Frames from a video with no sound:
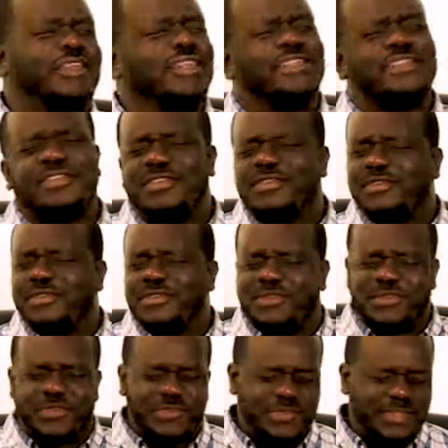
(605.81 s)
It's
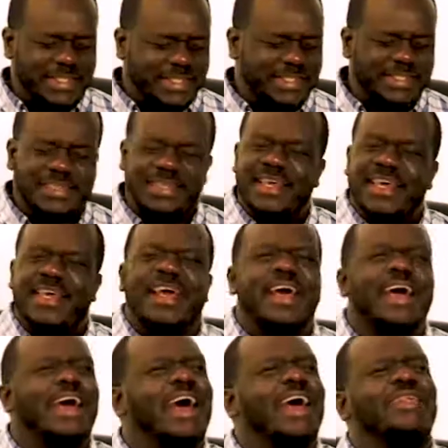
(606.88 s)
just sweet.
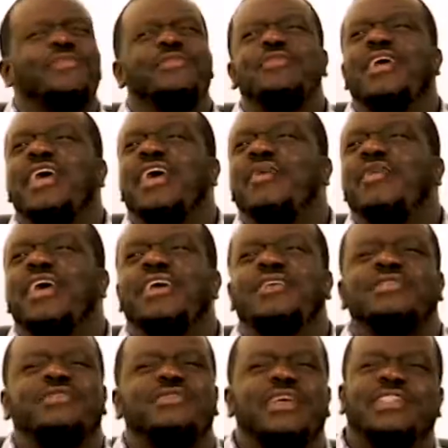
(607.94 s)
I don't know how
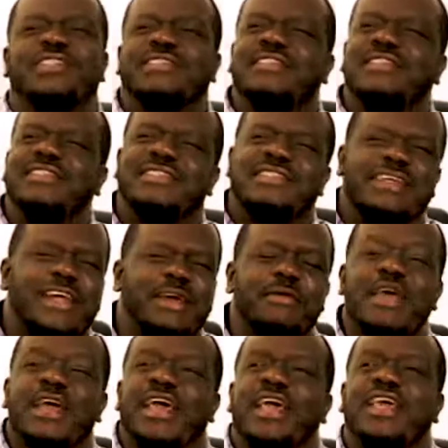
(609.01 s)
else to ex- describe.
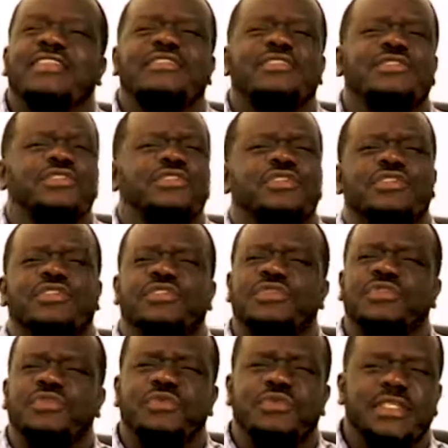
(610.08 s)
It's
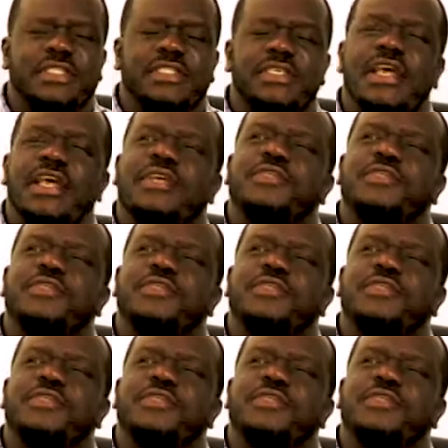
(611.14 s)
just sweet.